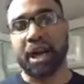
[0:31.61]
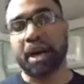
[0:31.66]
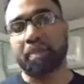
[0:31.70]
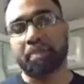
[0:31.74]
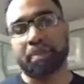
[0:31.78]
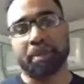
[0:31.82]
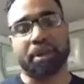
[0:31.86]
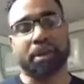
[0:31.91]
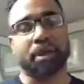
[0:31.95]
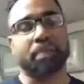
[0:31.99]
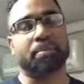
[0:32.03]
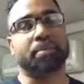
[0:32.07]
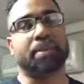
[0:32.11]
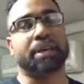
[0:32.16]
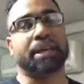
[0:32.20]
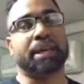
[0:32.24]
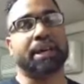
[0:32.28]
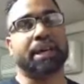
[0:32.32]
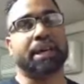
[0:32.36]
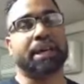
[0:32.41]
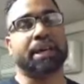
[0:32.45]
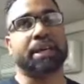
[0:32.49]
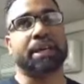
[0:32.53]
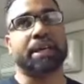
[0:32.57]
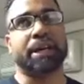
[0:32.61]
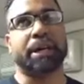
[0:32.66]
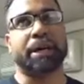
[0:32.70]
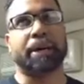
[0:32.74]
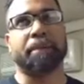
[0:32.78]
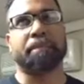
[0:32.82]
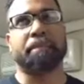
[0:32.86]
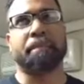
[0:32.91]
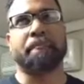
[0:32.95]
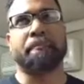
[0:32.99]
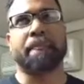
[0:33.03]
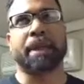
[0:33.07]
up, and
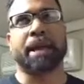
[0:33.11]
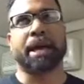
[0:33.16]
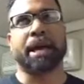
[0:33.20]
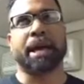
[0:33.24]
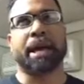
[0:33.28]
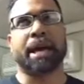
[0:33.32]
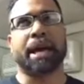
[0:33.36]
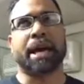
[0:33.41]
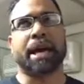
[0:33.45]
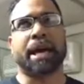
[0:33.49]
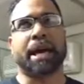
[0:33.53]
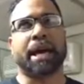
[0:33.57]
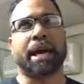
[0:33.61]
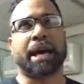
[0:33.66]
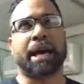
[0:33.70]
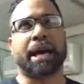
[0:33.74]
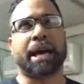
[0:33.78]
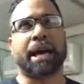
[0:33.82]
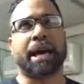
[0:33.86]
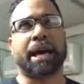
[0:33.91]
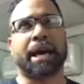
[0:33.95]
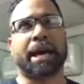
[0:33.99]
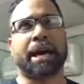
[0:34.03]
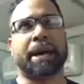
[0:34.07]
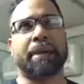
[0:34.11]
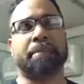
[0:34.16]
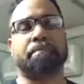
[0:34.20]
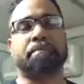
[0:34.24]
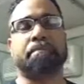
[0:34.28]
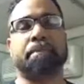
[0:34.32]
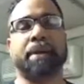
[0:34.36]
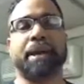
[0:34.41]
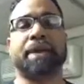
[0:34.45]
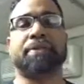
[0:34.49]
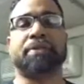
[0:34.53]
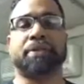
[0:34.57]
I
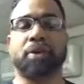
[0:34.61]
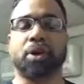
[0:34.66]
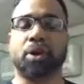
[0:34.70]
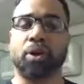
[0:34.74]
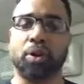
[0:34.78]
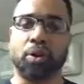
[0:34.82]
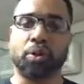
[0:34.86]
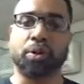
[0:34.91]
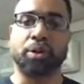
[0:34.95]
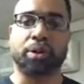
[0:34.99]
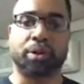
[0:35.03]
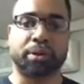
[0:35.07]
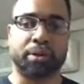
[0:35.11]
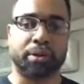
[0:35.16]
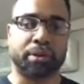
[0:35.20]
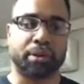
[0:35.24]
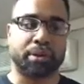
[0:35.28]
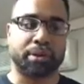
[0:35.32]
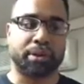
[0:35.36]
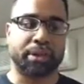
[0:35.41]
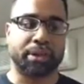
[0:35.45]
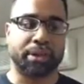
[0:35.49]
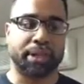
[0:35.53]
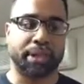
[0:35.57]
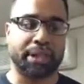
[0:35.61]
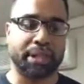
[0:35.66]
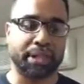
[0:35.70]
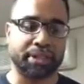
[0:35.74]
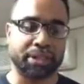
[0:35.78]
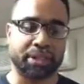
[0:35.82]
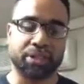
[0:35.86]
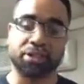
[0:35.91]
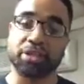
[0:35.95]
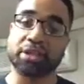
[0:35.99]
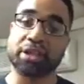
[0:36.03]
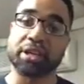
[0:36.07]
met the owner. He's
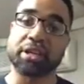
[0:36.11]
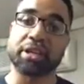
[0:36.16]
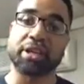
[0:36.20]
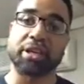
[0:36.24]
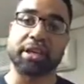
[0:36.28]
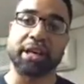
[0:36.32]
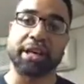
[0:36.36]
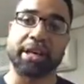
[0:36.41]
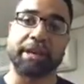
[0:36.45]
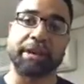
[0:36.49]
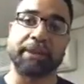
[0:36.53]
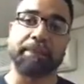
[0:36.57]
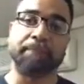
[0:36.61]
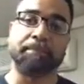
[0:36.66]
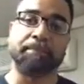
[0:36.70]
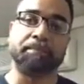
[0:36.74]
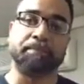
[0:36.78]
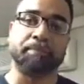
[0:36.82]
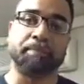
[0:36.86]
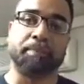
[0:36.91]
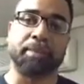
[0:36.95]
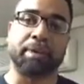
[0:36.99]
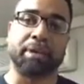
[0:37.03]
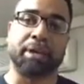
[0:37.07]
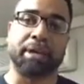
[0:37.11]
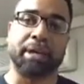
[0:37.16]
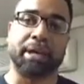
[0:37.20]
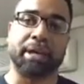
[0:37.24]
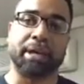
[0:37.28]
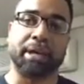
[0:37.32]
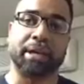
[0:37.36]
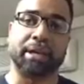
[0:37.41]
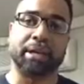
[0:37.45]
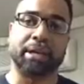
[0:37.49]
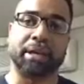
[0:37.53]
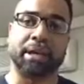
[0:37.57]
this young guy,
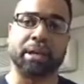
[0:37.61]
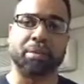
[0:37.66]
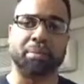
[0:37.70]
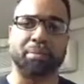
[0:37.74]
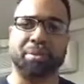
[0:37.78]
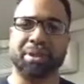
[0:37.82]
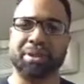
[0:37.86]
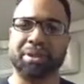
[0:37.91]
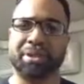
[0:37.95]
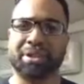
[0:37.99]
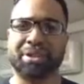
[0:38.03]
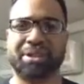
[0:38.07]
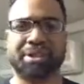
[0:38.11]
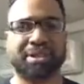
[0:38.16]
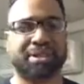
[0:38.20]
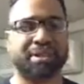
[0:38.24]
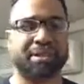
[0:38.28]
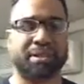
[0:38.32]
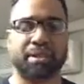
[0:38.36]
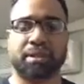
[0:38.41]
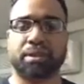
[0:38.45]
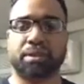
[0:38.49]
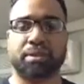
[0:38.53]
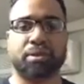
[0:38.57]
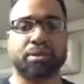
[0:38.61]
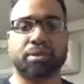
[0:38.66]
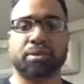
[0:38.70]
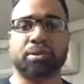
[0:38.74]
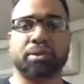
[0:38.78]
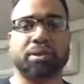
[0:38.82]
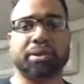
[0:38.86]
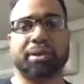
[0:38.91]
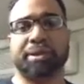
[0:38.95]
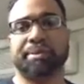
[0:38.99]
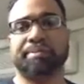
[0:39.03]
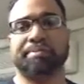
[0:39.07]
and we just
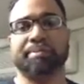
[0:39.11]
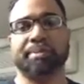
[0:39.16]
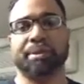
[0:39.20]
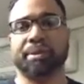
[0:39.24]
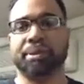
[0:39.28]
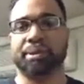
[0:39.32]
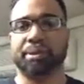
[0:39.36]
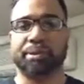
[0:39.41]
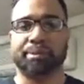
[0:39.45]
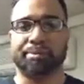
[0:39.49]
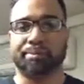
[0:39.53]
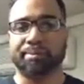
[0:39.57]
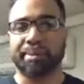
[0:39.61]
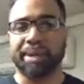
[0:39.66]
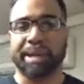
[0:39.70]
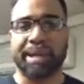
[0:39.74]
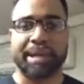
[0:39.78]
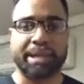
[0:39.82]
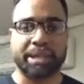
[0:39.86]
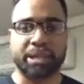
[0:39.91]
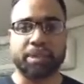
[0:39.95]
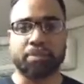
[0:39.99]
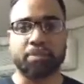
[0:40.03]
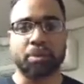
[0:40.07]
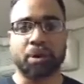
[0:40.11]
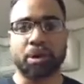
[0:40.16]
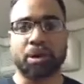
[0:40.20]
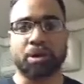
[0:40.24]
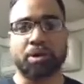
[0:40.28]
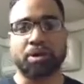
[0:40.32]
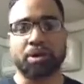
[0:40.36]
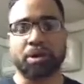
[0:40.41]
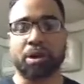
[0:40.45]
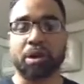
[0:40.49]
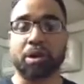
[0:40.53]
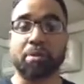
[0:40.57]
sort of, had small
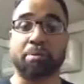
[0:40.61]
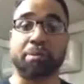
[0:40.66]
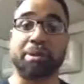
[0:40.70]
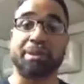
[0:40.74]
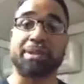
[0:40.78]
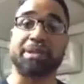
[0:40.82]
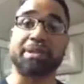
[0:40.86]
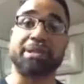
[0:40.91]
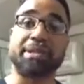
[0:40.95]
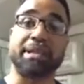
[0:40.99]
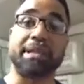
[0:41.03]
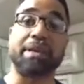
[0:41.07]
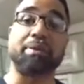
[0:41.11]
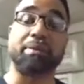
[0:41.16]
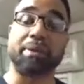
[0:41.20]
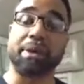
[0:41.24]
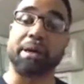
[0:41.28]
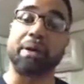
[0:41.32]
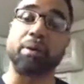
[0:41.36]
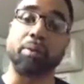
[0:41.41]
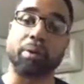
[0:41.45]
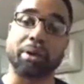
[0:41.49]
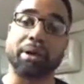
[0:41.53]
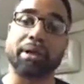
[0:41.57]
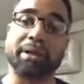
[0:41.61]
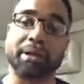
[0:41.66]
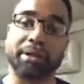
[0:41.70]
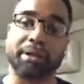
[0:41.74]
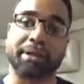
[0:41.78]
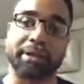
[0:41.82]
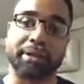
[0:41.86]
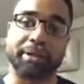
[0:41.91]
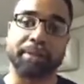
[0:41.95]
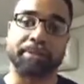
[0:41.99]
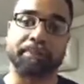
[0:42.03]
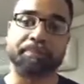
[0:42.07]
talk. But today, when I went in
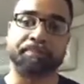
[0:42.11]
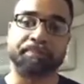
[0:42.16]
there,